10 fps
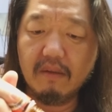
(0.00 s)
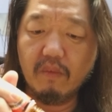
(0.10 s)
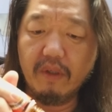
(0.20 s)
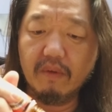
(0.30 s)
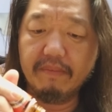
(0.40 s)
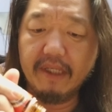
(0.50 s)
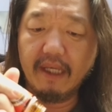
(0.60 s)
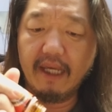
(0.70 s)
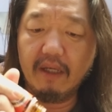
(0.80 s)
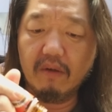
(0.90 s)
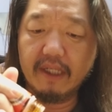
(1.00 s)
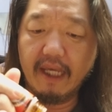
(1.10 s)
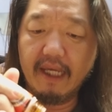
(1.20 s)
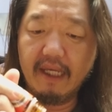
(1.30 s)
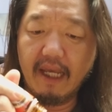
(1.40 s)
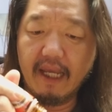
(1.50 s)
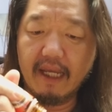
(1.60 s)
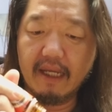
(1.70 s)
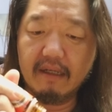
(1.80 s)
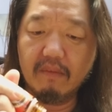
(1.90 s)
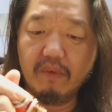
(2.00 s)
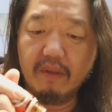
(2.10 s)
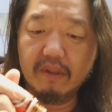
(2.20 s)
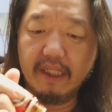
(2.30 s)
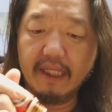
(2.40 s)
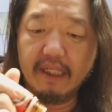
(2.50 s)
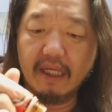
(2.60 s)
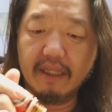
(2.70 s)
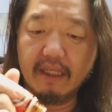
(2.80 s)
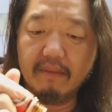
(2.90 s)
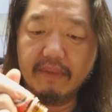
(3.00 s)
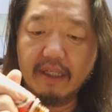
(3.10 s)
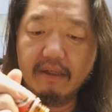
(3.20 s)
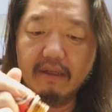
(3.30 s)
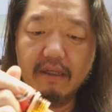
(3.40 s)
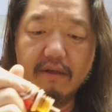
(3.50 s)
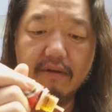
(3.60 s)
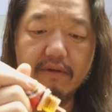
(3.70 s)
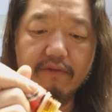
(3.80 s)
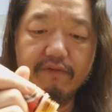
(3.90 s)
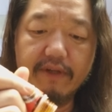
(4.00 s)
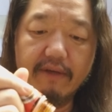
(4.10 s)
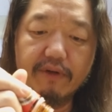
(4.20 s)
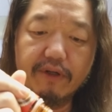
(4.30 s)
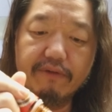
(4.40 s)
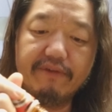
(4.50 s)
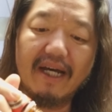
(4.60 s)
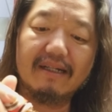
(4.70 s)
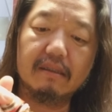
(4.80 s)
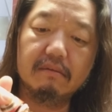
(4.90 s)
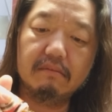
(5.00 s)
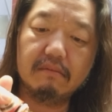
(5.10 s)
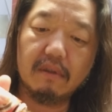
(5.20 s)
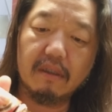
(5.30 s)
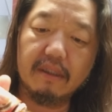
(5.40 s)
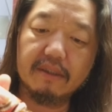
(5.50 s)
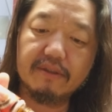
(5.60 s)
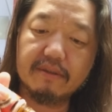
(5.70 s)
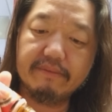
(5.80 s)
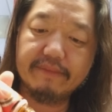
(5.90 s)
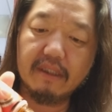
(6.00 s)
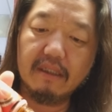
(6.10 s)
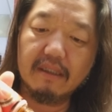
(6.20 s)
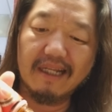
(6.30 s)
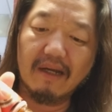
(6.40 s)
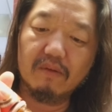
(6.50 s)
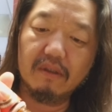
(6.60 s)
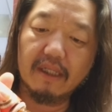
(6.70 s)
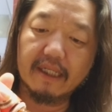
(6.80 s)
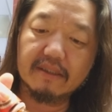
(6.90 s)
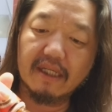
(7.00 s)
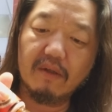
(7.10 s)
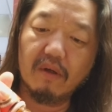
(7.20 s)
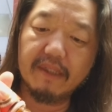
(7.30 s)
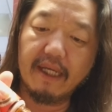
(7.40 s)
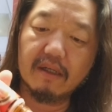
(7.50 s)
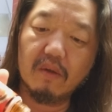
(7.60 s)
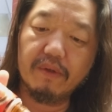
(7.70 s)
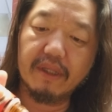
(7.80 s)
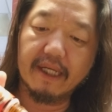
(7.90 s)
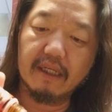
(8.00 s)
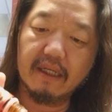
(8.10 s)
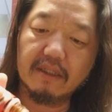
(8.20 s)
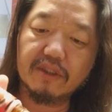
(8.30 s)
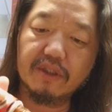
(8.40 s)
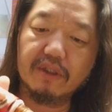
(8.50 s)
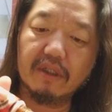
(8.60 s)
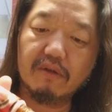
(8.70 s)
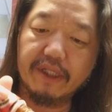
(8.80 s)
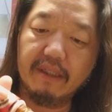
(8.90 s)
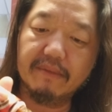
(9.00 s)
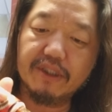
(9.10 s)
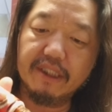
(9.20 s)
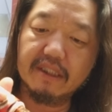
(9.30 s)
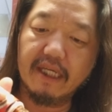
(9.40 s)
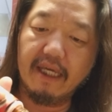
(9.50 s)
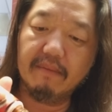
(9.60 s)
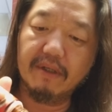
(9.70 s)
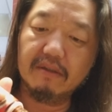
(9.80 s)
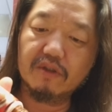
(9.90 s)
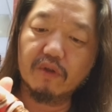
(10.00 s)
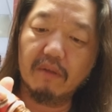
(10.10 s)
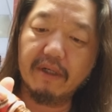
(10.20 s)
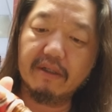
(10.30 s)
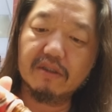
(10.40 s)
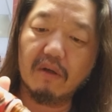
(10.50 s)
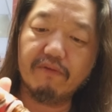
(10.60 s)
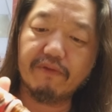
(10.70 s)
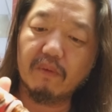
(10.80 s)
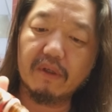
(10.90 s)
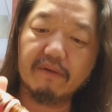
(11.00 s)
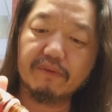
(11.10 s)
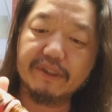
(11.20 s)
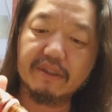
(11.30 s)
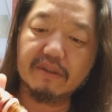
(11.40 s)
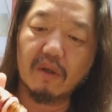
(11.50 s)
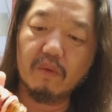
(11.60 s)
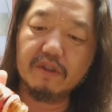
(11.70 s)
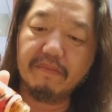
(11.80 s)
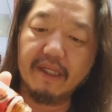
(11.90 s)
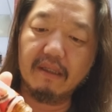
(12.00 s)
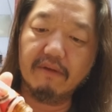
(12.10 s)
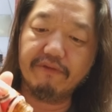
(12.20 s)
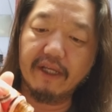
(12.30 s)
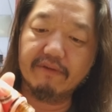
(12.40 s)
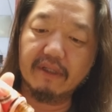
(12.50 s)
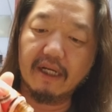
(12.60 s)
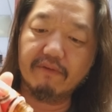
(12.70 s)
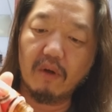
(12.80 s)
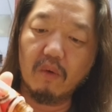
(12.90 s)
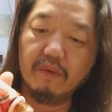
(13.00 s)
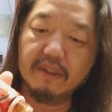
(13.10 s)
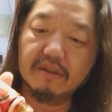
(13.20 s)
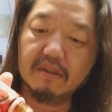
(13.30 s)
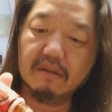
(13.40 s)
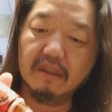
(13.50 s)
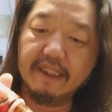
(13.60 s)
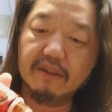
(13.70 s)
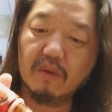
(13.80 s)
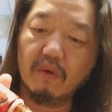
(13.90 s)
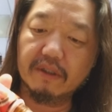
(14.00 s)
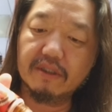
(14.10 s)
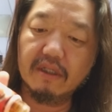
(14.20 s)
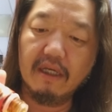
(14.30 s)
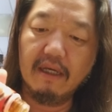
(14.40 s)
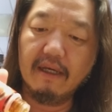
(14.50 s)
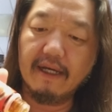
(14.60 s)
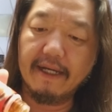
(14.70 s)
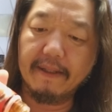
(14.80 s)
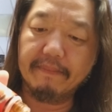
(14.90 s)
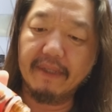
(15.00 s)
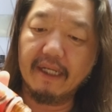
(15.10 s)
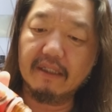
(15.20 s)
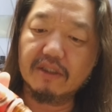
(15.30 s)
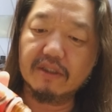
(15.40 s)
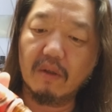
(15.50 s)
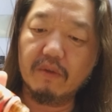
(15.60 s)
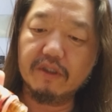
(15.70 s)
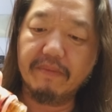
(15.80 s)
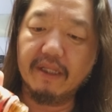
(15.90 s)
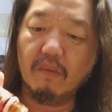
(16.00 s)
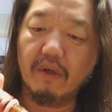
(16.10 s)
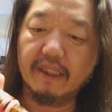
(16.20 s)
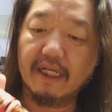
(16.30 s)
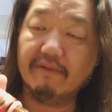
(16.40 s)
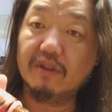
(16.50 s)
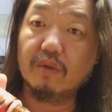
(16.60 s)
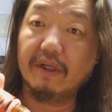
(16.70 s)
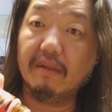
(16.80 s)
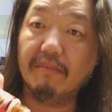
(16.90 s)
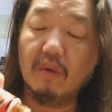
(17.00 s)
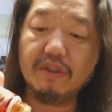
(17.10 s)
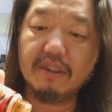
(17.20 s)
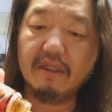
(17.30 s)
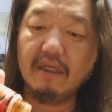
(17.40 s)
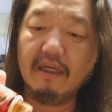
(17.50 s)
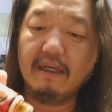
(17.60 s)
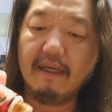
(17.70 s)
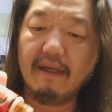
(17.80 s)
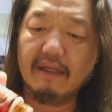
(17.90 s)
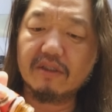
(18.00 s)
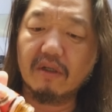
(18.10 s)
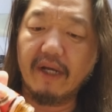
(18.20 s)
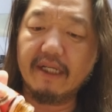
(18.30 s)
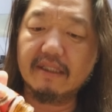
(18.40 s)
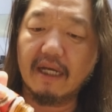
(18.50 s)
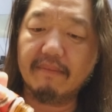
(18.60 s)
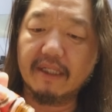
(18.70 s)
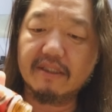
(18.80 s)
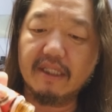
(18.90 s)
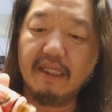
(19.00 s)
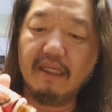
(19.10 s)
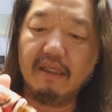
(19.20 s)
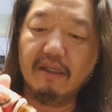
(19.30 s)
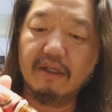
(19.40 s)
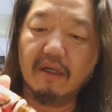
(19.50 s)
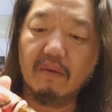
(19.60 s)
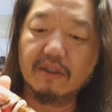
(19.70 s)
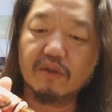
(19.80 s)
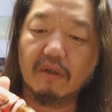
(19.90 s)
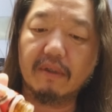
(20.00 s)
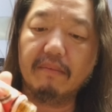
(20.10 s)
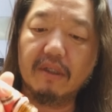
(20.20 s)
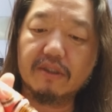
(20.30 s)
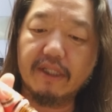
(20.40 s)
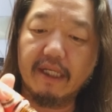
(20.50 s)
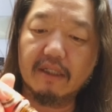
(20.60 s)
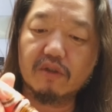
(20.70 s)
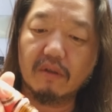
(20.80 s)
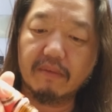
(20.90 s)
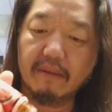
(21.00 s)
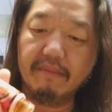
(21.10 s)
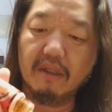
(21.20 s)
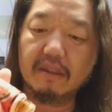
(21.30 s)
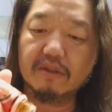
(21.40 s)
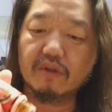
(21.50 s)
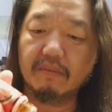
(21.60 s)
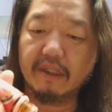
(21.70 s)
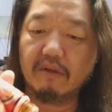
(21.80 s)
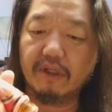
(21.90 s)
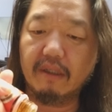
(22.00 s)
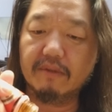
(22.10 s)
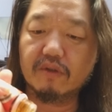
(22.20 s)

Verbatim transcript: we will be a-okay and we will hit nothing but flavor Nirvana on this. Now, like I said, normally I go with like a custard, a cream, a cheesecake, but strawberry is, oh, for whatever reason, has always been the flavor that I've always leaned towards. Um, and it's just always been the one that I've enjoyed the most. So anytime I see, you know, a strawberry milkshake, a strawberry milk, a strawberry cream, a